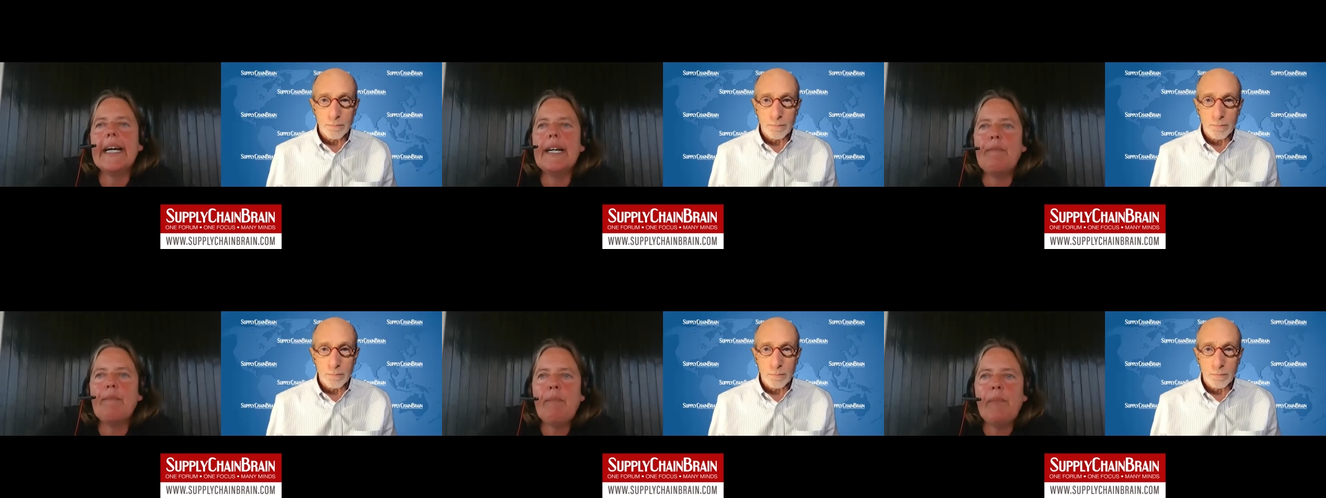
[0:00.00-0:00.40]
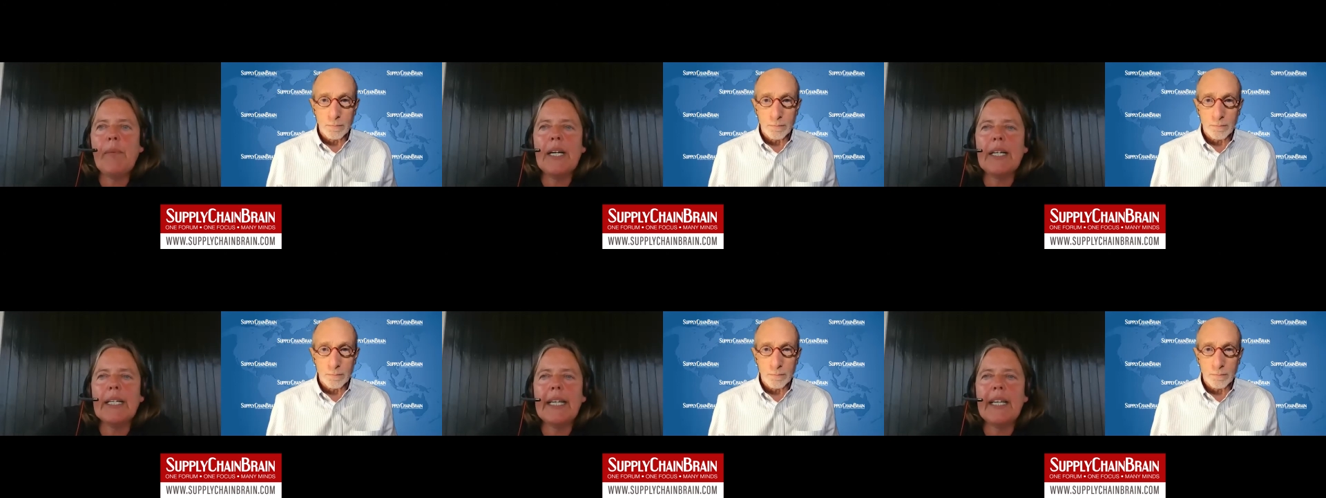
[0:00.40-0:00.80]
Speaker 1: Um,
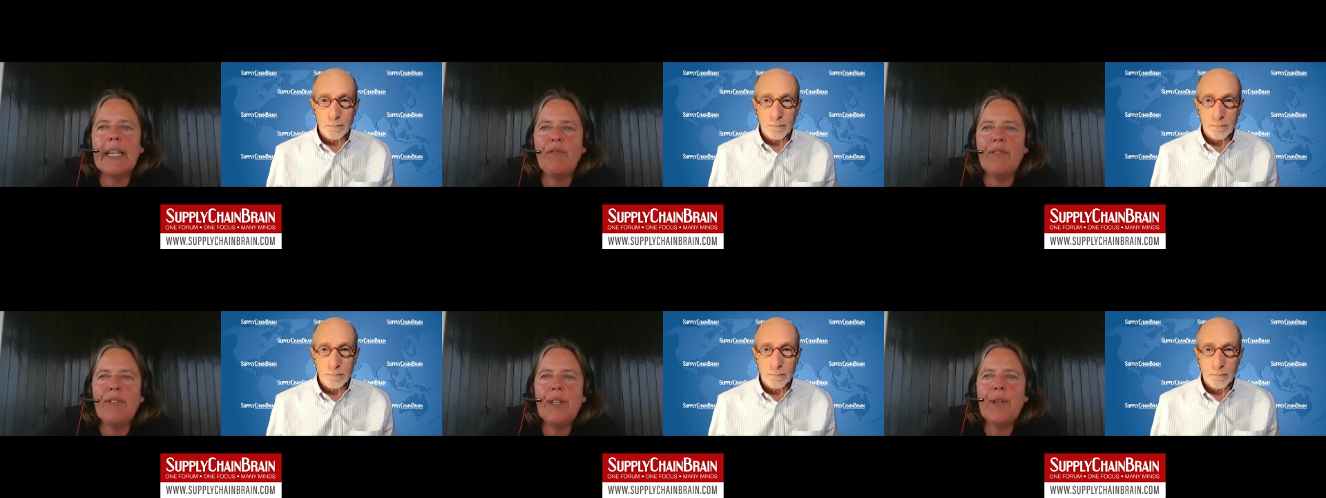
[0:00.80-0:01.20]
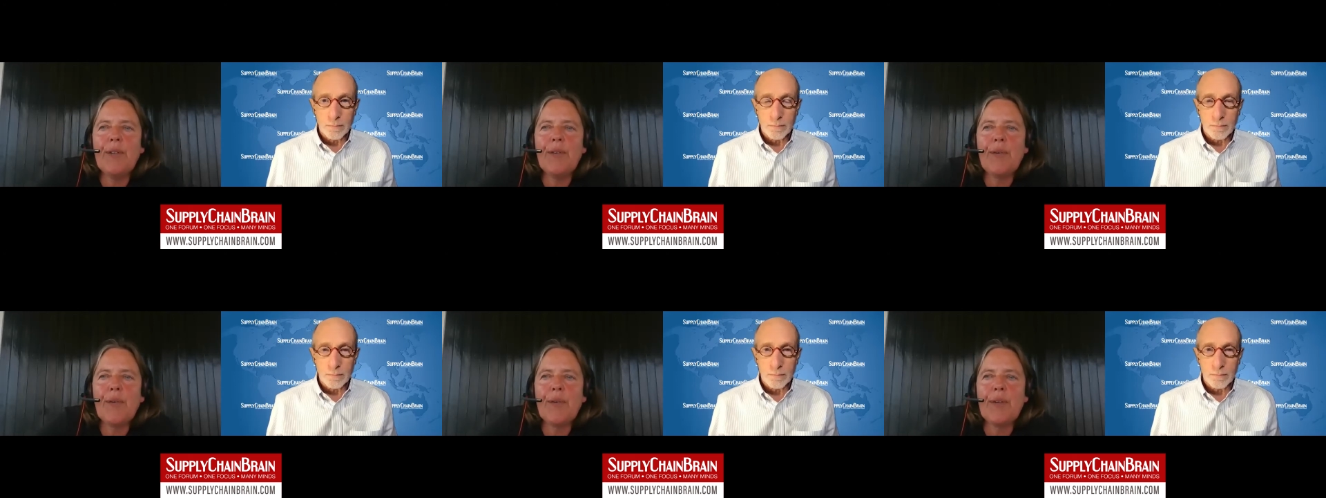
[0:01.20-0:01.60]
if
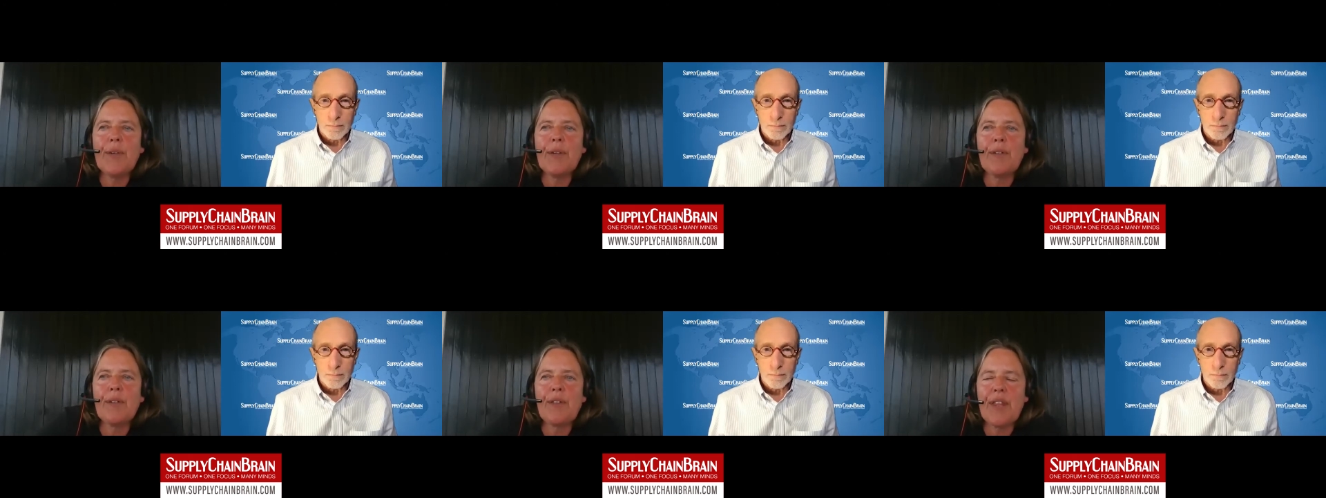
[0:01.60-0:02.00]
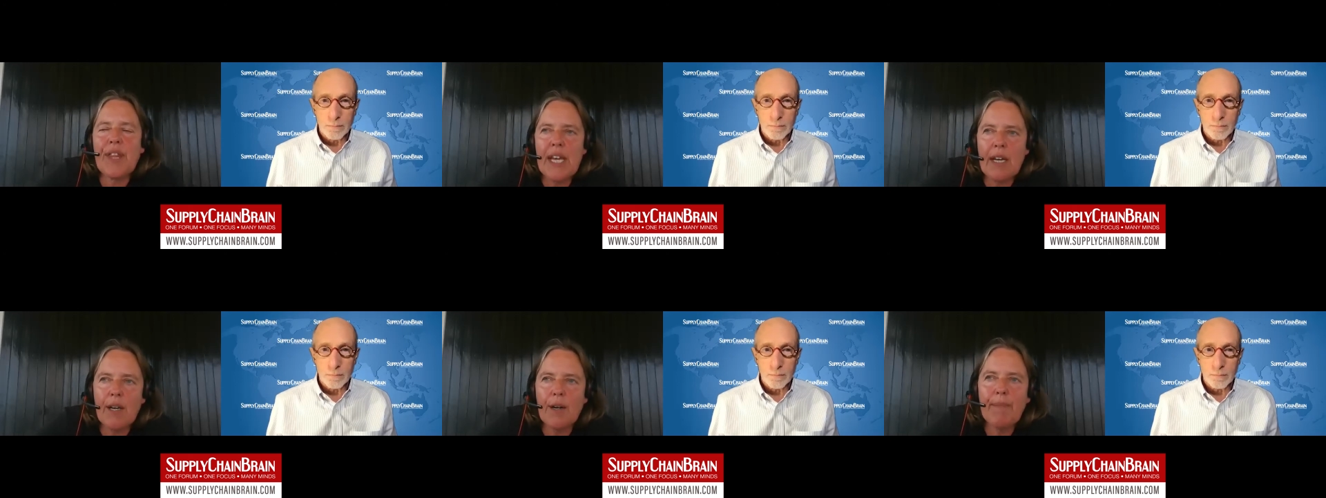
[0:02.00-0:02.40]
you
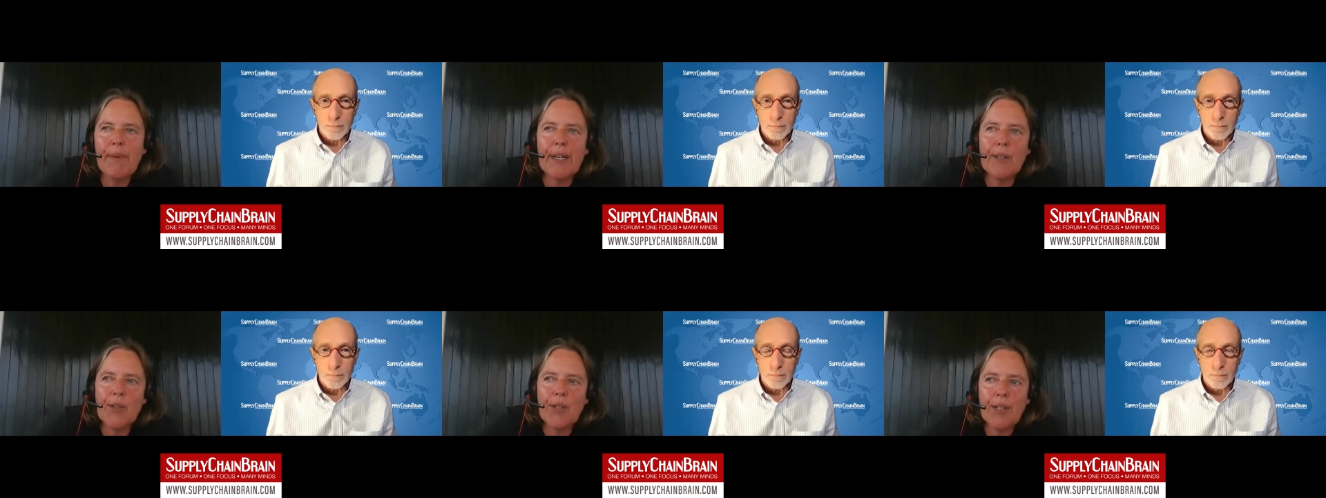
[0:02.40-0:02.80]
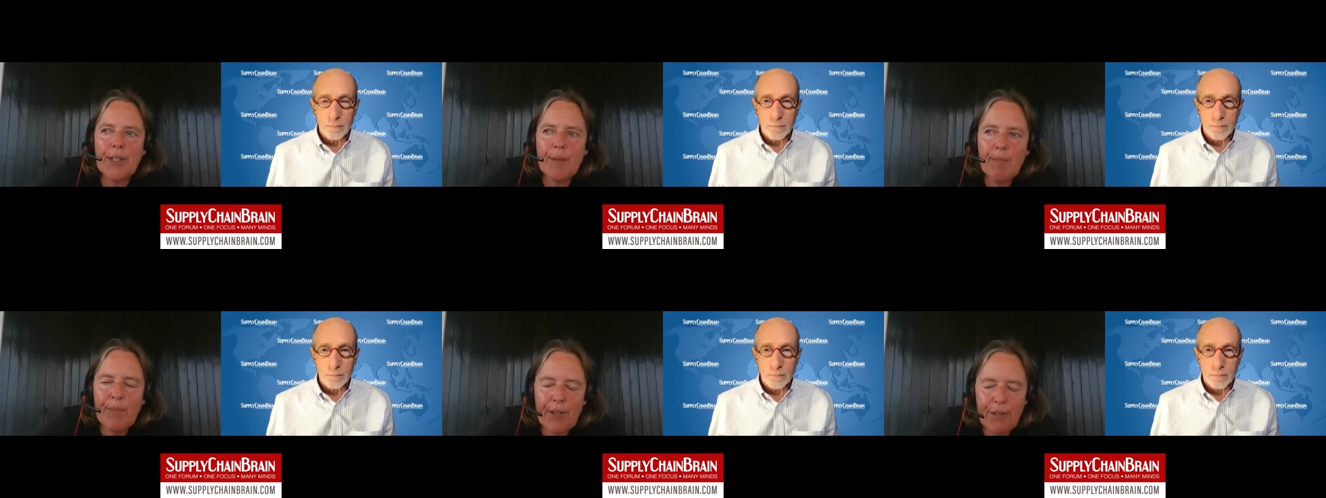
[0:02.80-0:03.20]
think about the
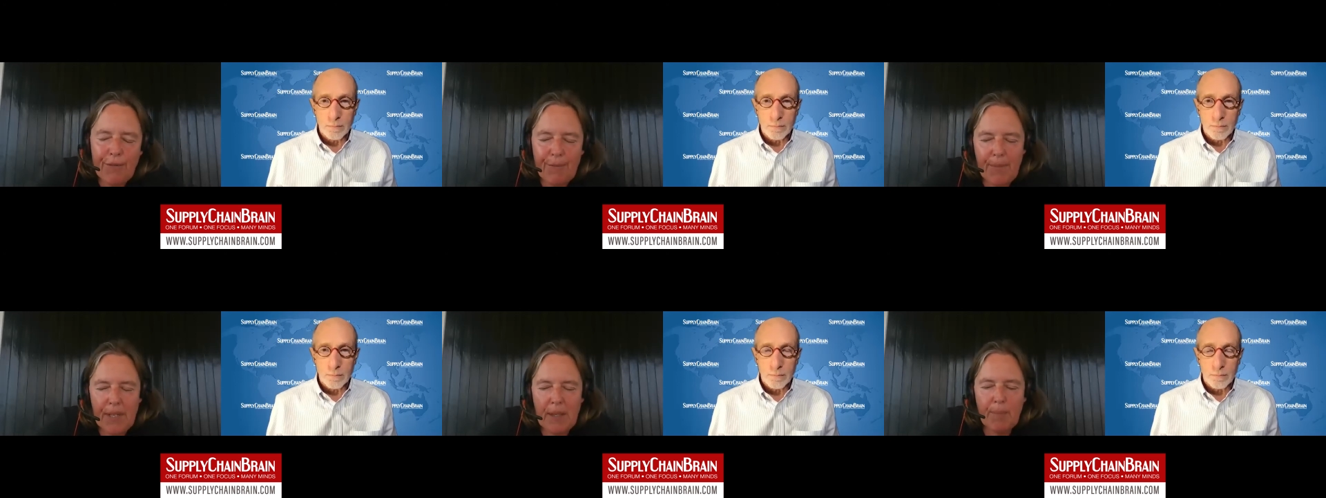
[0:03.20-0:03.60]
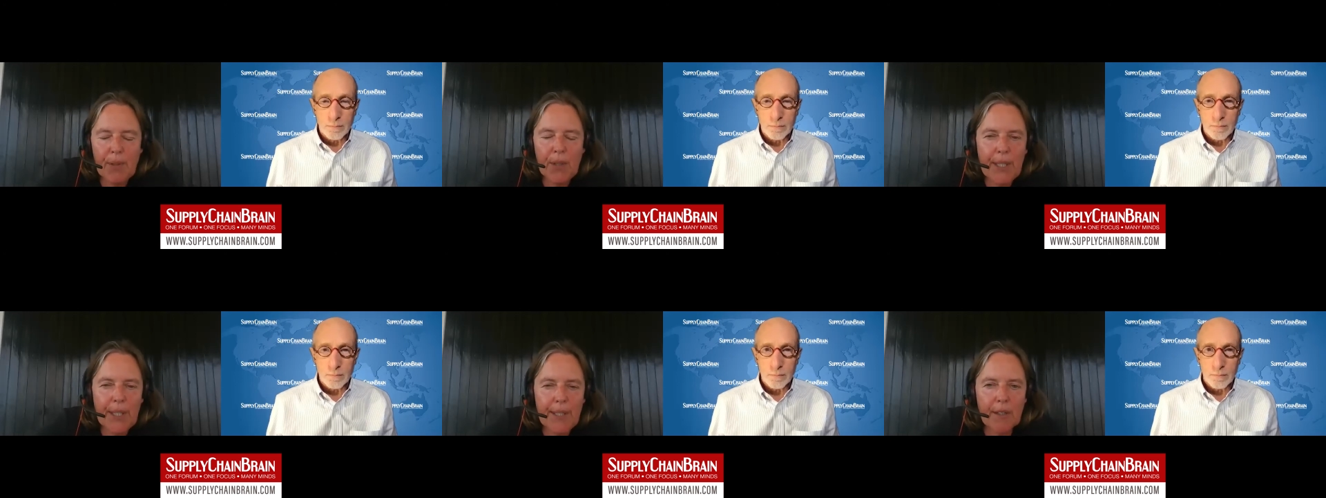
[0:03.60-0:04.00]
number of people
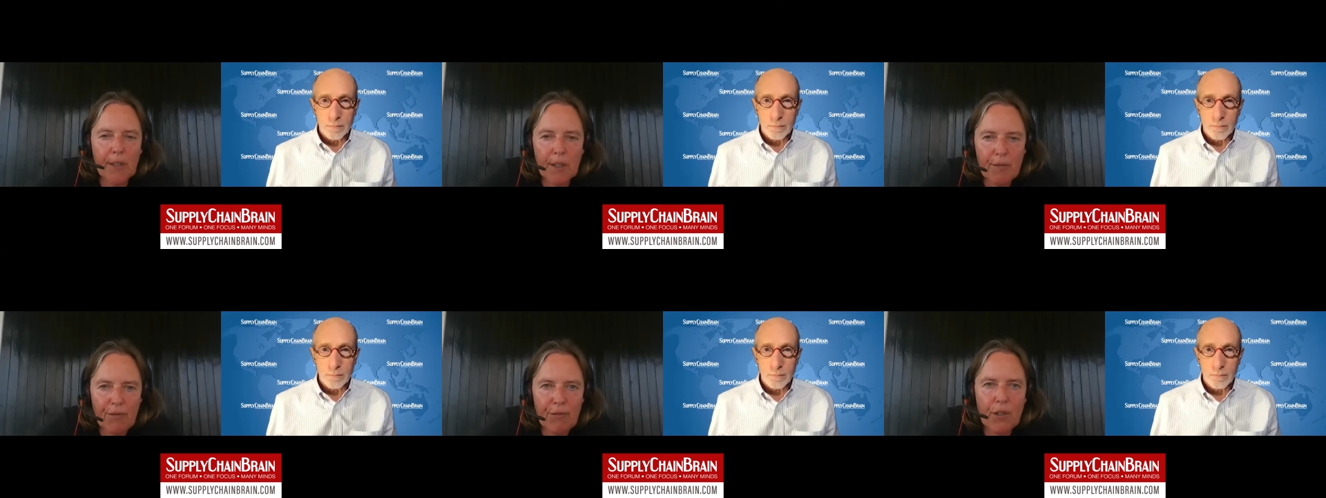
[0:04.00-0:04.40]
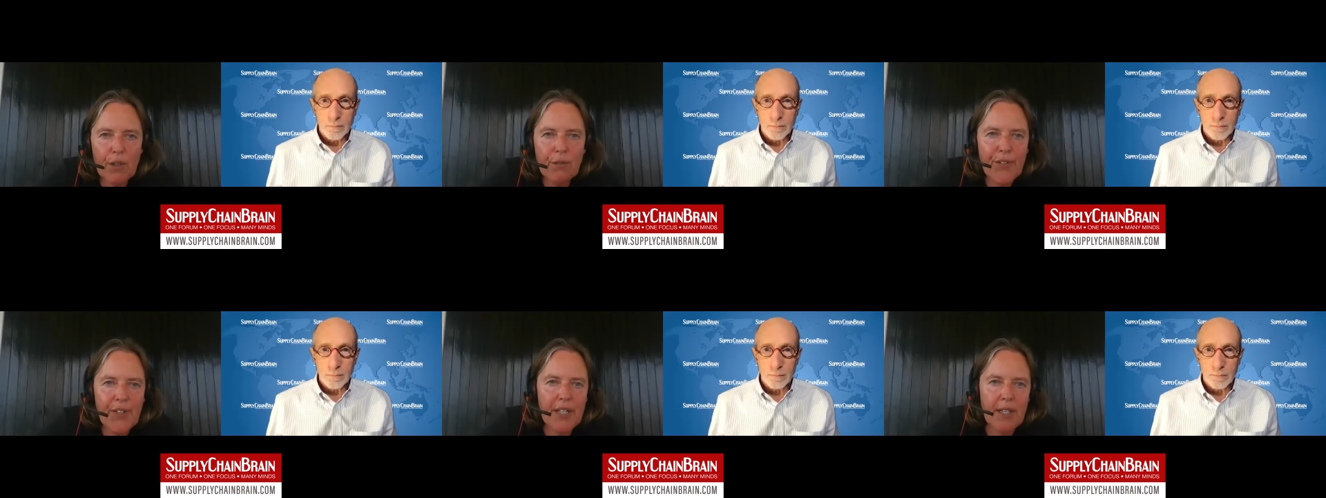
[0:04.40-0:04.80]
that are involved